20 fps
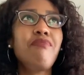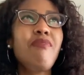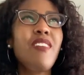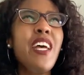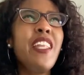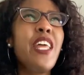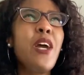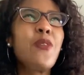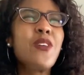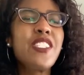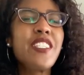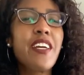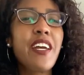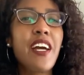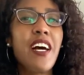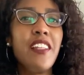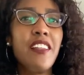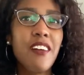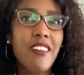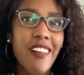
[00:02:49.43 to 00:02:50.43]
they were saying I
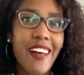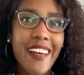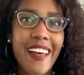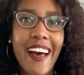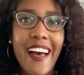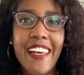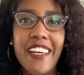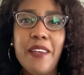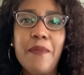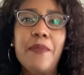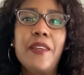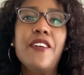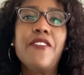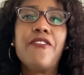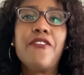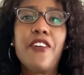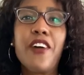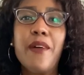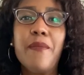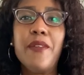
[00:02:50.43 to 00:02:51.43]
look like I could be
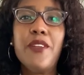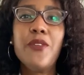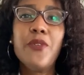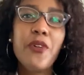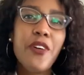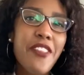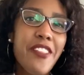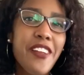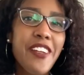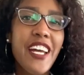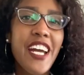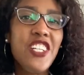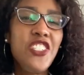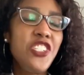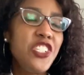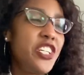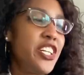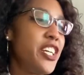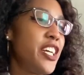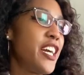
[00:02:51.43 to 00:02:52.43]
from northern
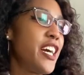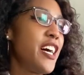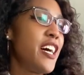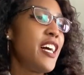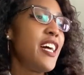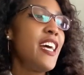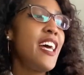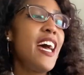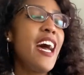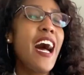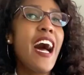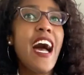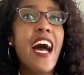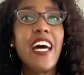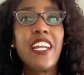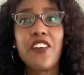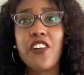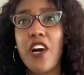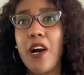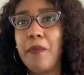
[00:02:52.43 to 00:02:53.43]
Nigeria. I had a
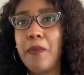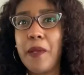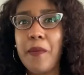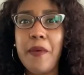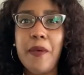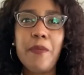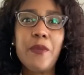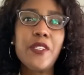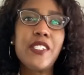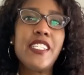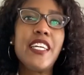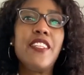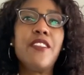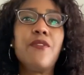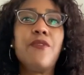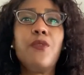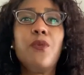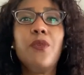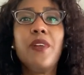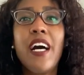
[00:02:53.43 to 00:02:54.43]
couple of people say the
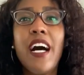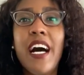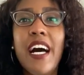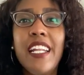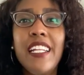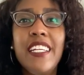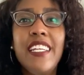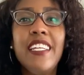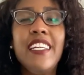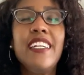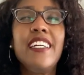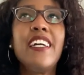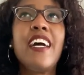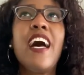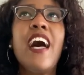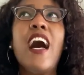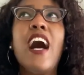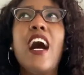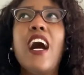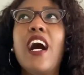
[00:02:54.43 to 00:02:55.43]
Fulani,
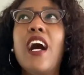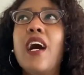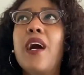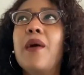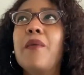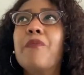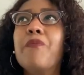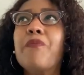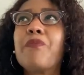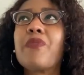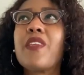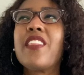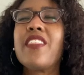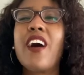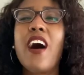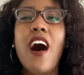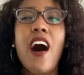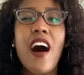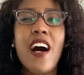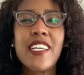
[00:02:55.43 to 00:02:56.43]
the
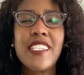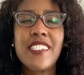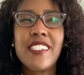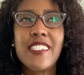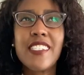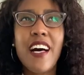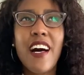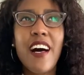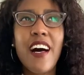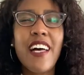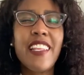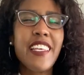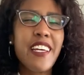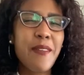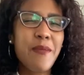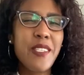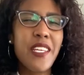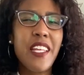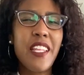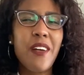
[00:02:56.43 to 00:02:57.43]
Hassa, I think I'm
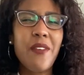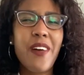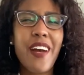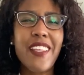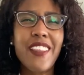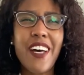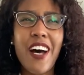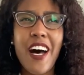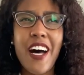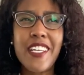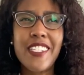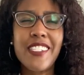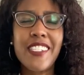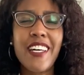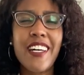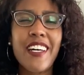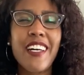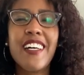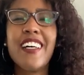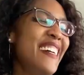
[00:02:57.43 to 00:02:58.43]
saying that right, the
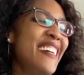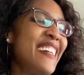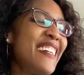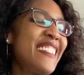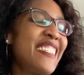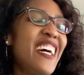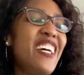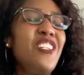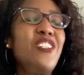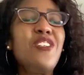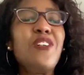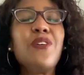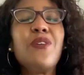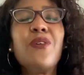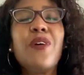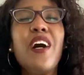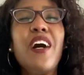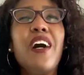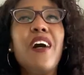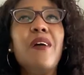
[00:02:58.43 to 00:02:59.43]
Hassa. Because I do
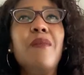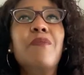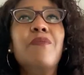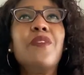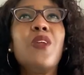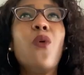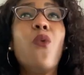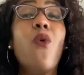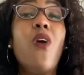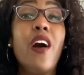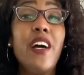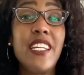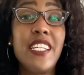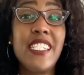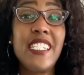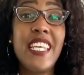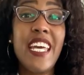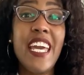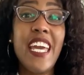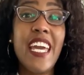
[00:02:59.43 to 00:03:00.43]
want to
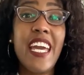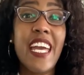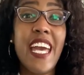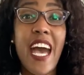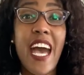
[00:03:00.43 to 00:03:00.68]
take